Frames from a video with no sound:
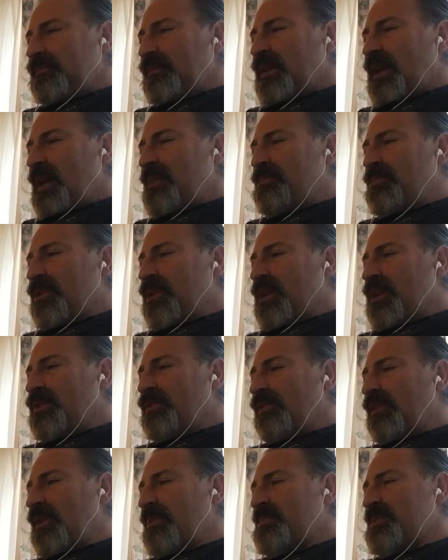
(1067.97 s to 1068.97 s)
I put on
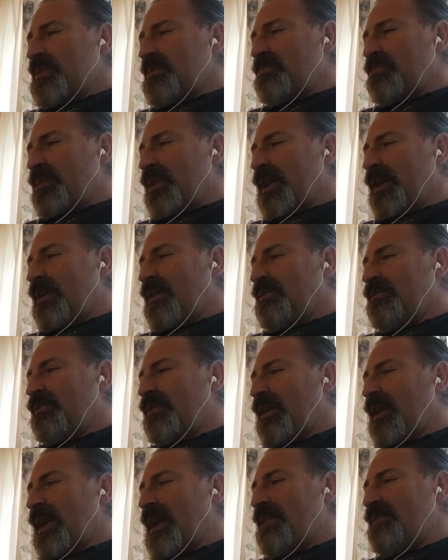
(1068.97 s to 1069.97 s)
your lips a prayer
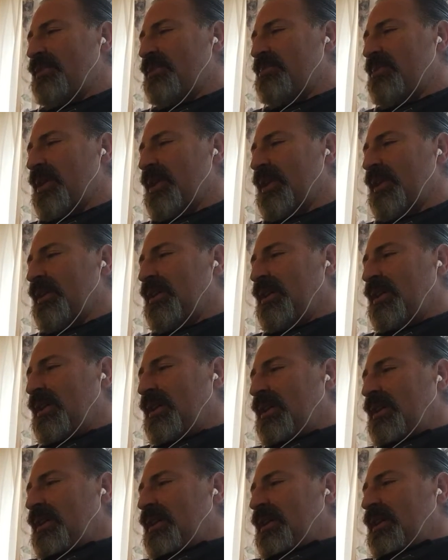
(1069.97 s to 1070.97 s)
for everybody.
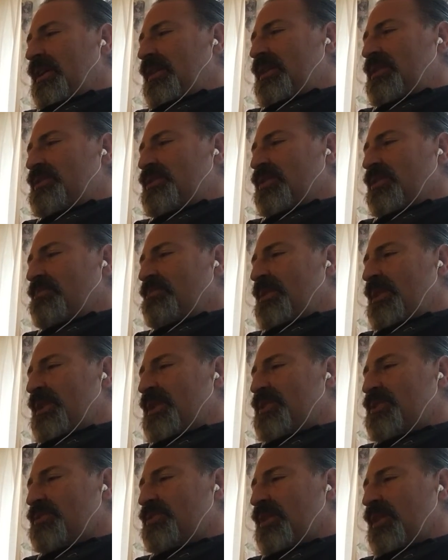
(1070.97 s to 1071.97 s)
It is your
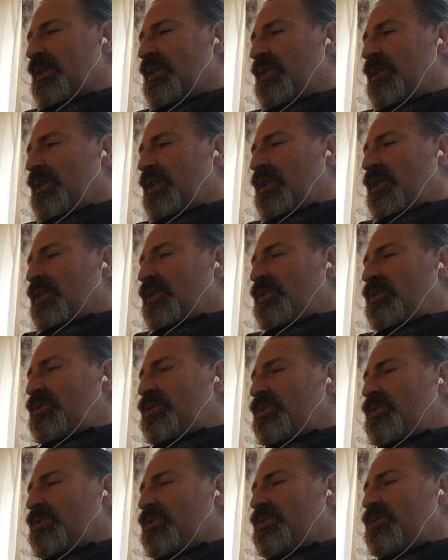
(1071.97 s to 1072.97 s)
ministry.
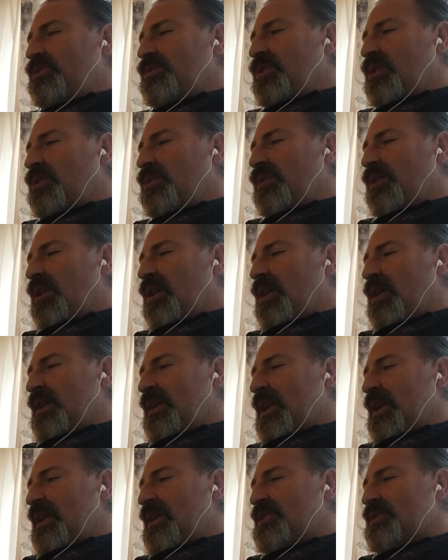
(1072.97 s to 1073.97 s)
You who know
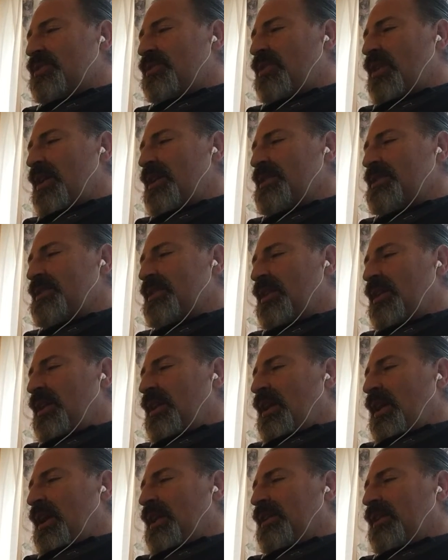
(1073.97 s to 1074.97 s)
God and his Christ
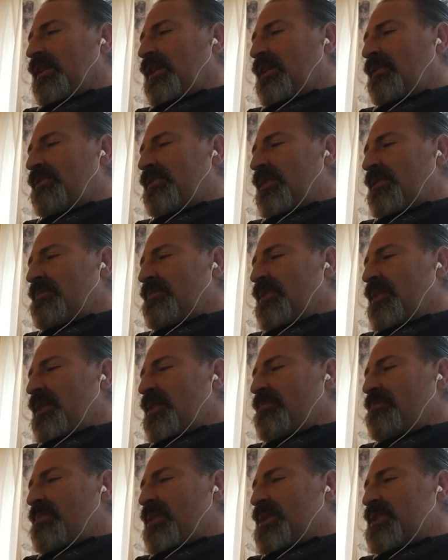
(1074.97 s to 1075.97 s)
and love them
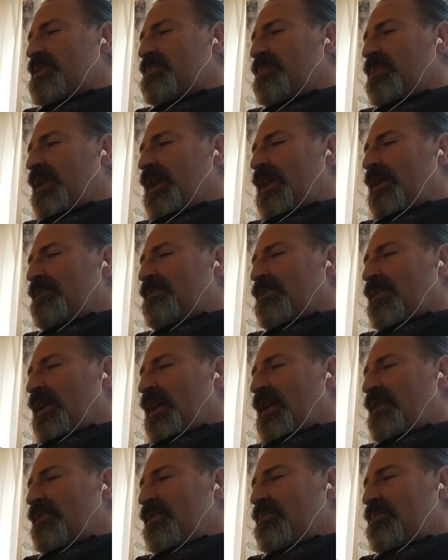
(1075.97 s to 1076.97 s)
must pray for
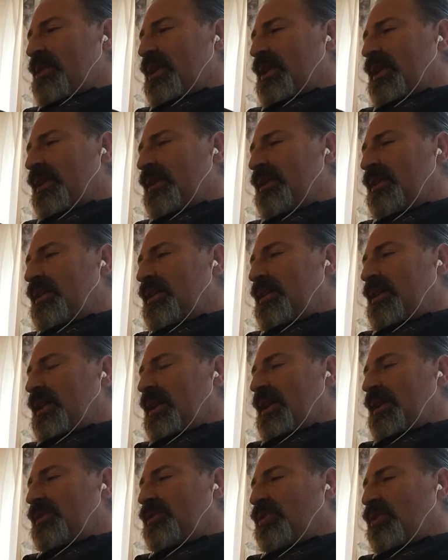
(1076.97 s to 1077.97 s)
everybody.
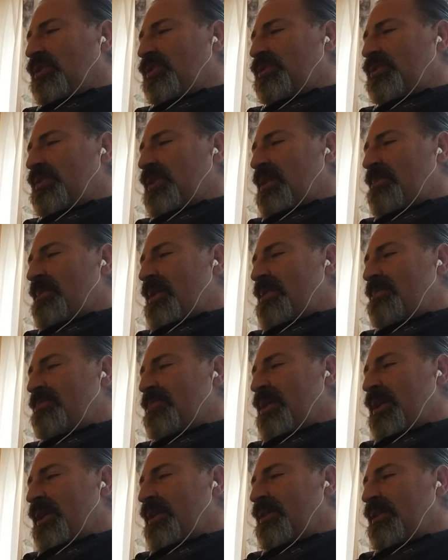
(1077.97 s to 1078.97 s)
I told you that my
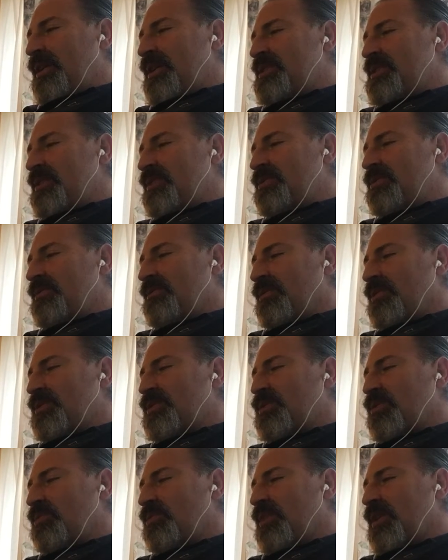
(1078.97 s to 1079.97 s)
prayer is a
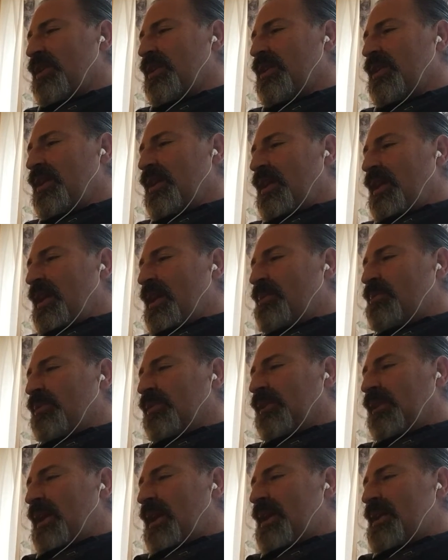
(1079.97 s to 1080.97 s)
universal one and
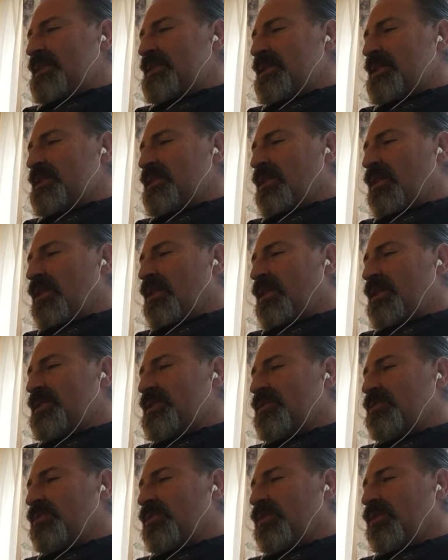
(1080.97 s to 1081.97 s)
will last as long as
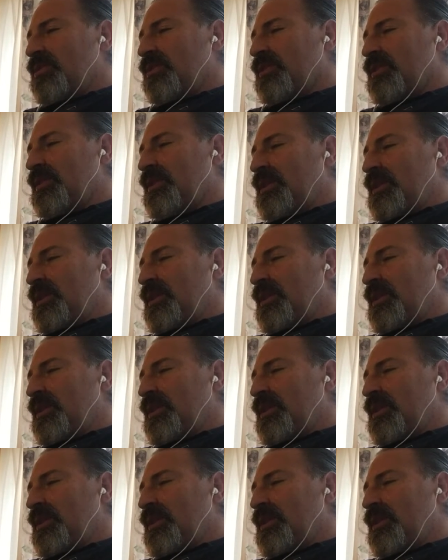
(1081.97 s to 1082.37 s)
the world.